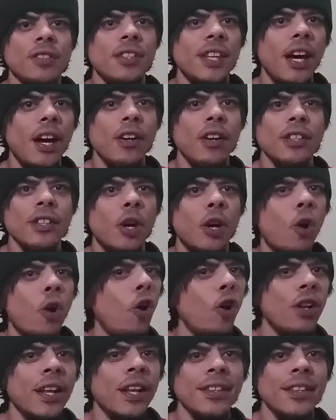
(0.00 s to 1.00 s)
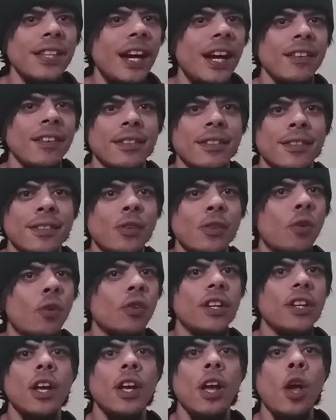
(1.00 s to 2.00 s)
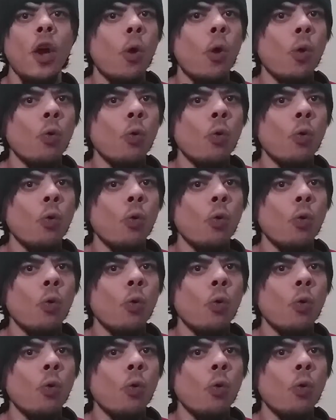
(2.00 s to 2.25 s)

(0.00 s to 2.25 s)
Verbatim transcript: to tell the whole entire story